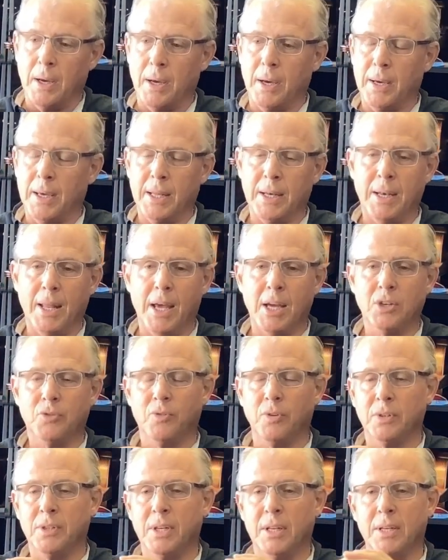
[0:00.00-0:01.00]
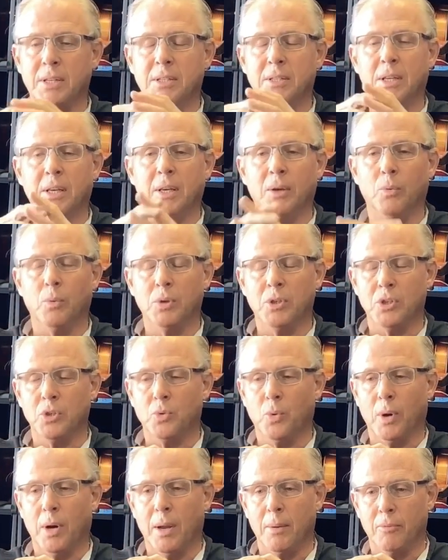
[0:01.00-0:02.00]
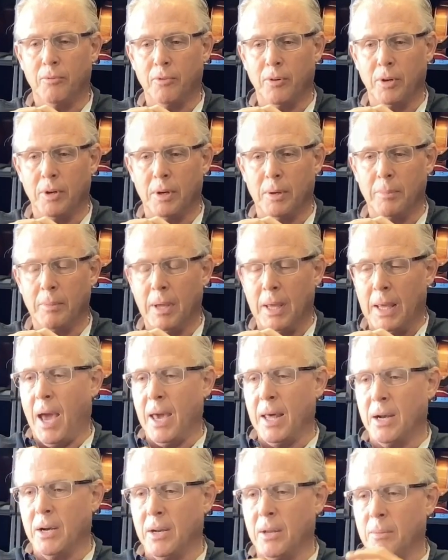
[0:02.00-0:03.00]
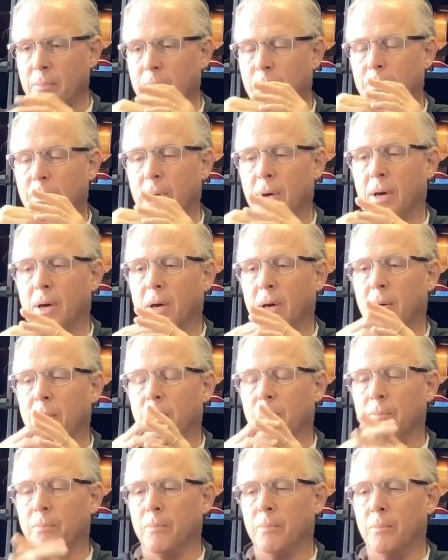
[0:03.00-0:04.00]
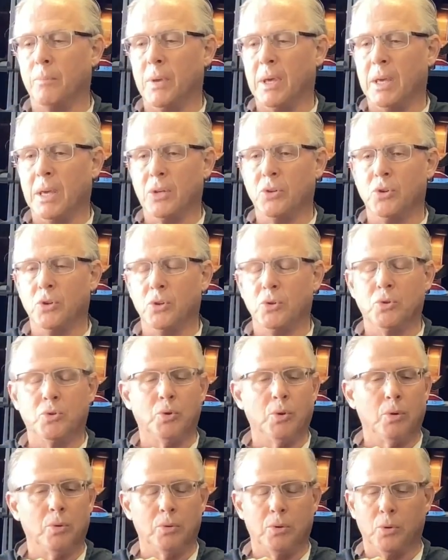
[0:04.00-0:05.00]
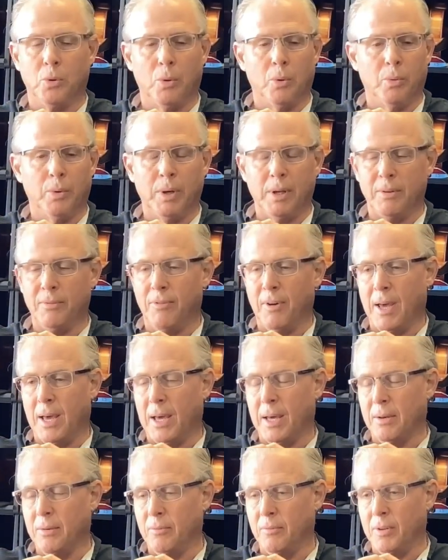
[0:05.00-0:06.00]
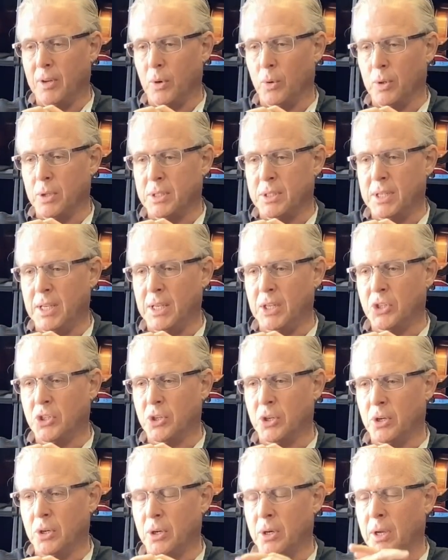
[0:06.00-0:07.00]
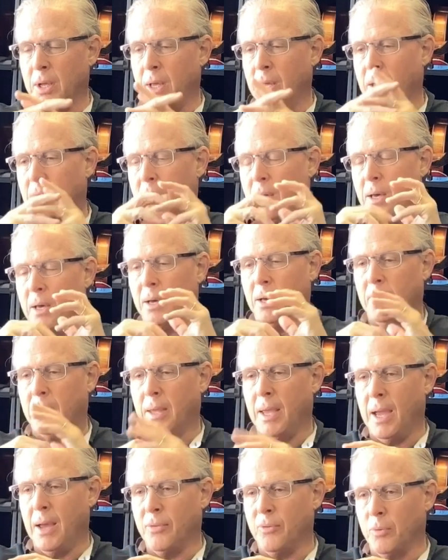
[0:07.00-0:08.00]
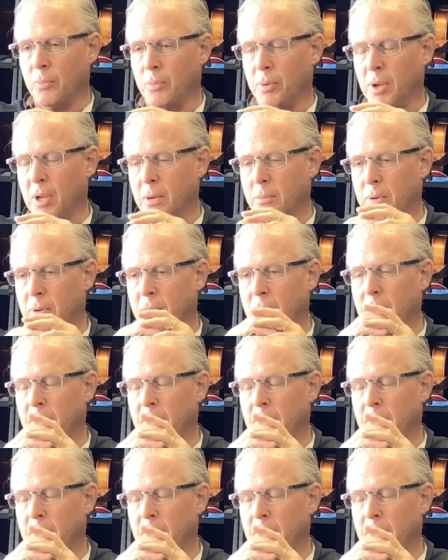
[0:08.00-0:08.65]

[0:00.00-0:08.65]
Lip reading: in Nashville, Tennessee, which is where I'm from. I ended up being introduced to a really fine viola teacher, Catherine Plummer,